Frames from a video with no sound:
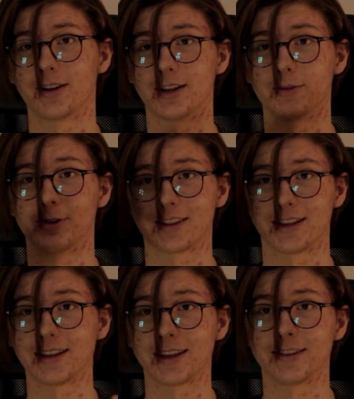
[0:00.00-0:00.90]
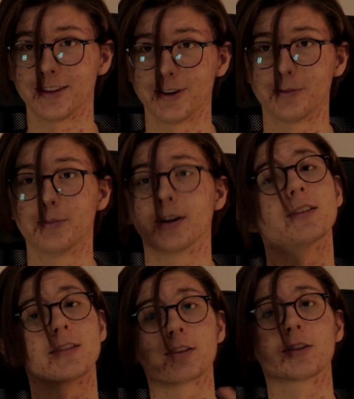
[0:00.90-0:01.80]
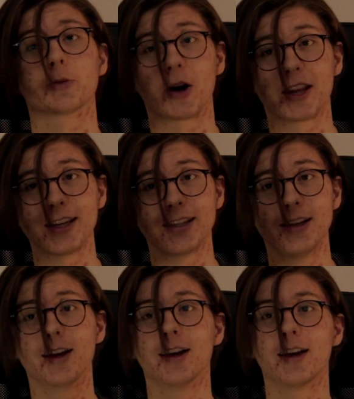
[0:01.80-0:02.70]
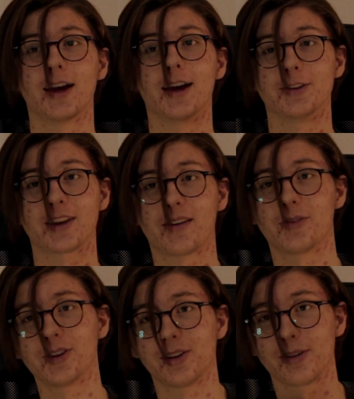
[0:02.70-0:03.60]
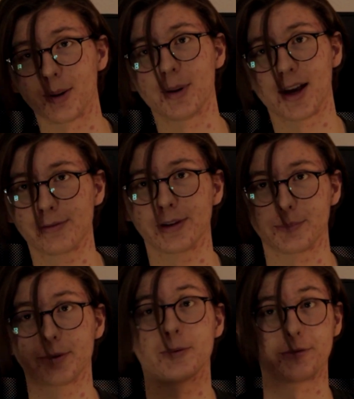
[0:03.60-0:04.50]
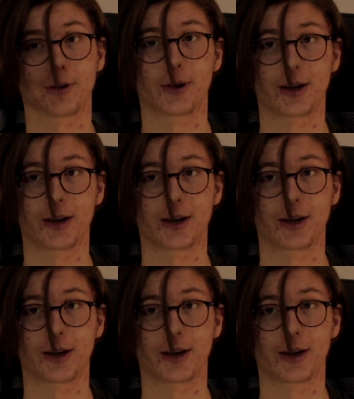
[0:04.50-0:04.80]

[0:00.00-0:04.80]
in what they can do. Because it's only 180, you can't really do a backflip with a